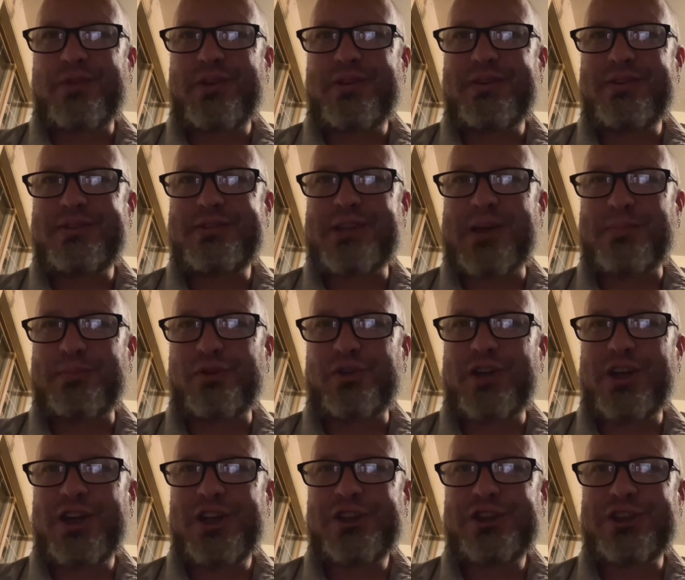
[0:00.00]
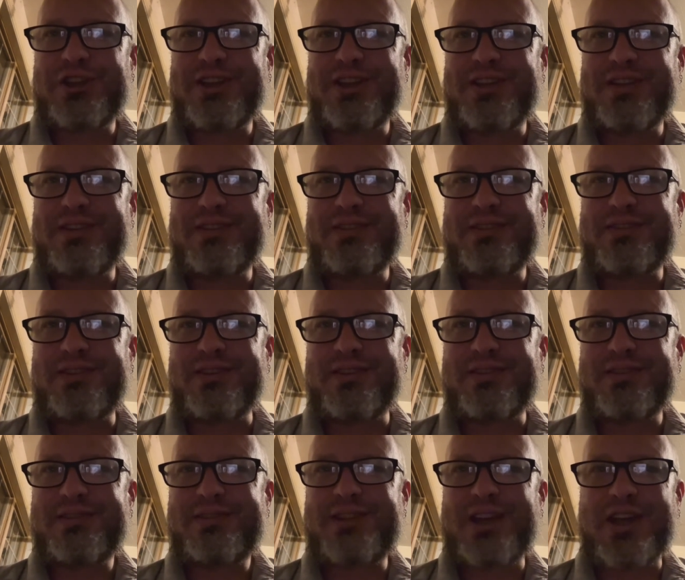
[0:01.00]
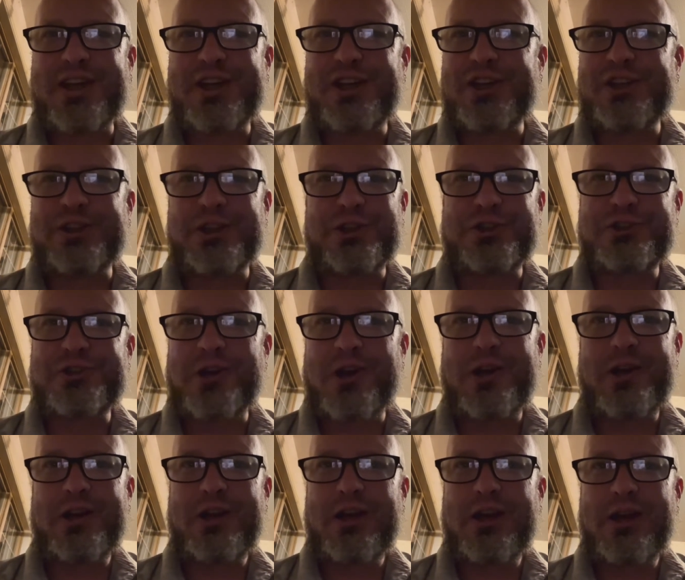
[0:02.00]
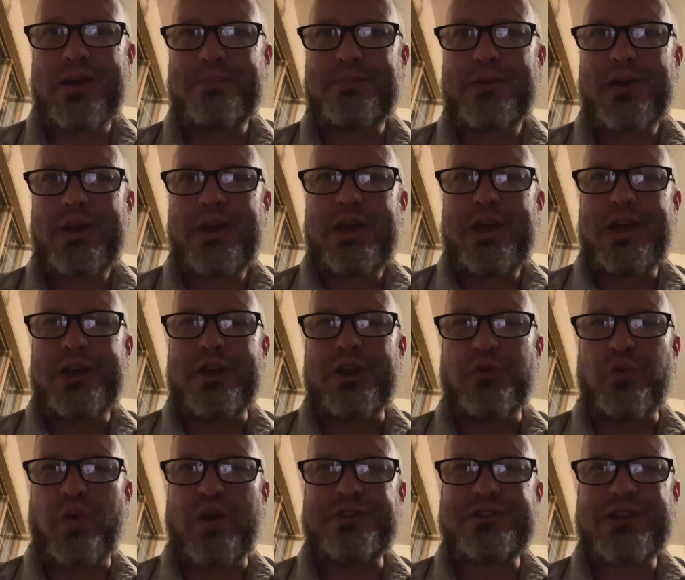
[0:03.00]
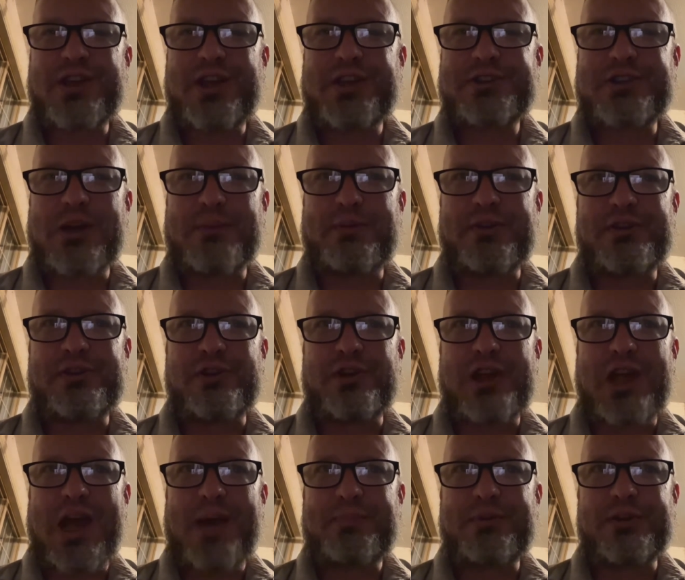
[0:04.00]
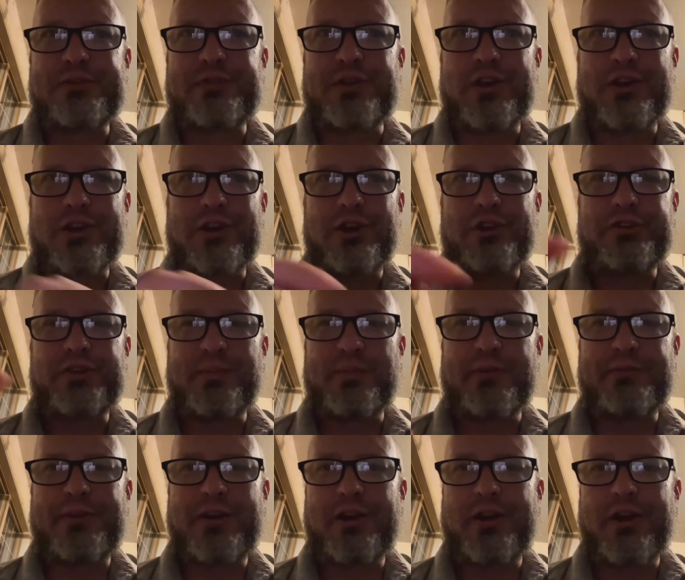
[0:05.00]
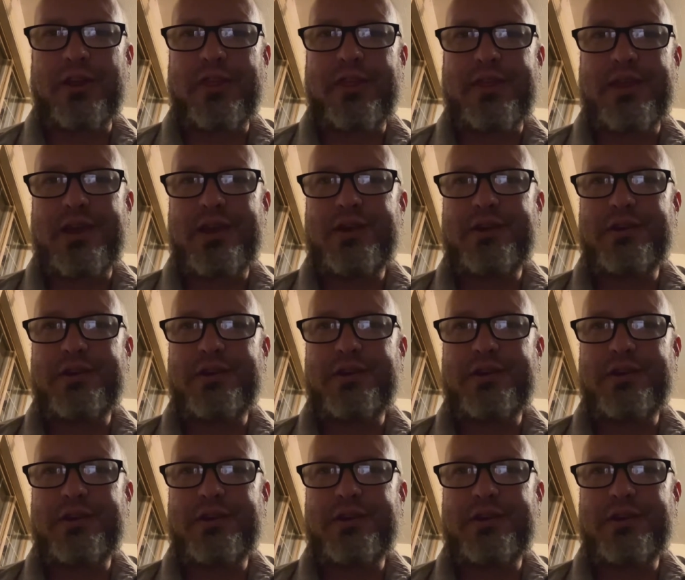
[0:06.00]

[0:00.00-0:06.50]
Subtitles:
separations, the second engine startup, and then once it gets up into the atmosphere, it goes from a very thin